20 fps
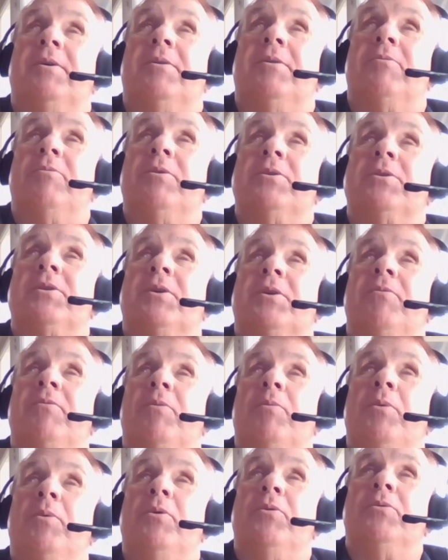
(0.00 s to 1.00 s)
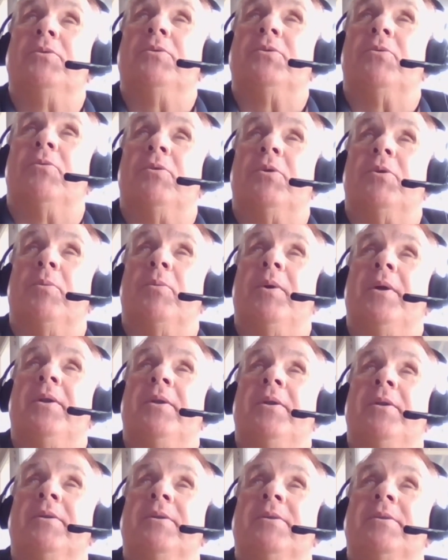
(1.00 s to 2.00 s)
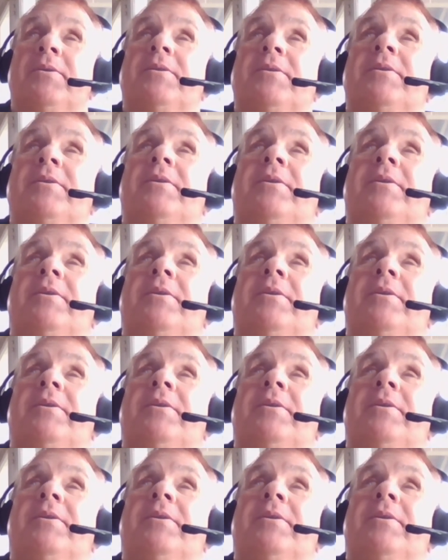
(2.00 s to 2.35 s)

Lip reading: risk of abuse or dependence,